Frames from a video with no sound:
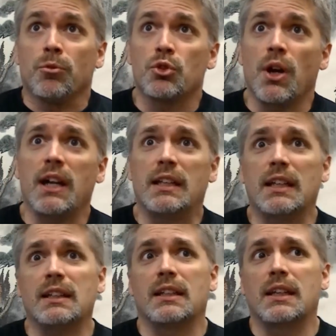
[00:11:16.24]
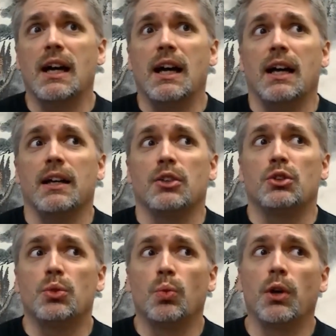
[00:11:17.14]
try to get the guy
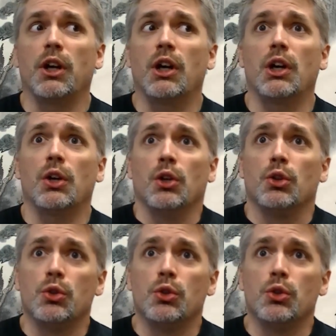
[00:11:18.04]
to where